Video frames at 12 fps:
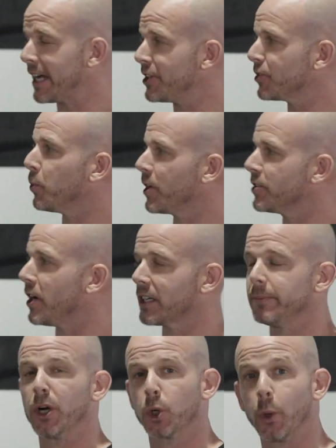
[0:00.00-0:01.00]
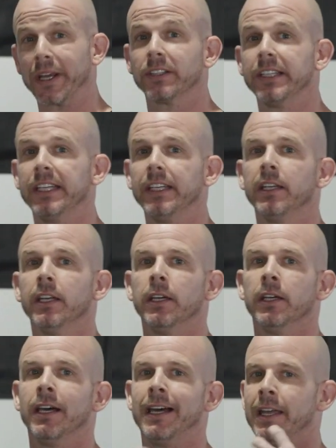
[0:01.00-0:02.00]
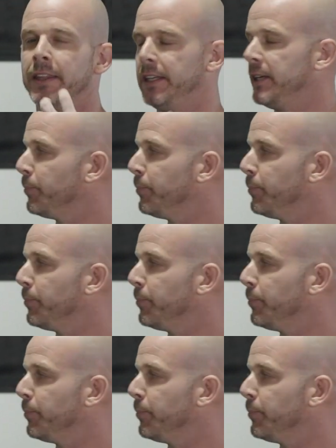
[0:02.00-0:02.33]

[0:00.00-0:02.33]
I just want to talk about quickly the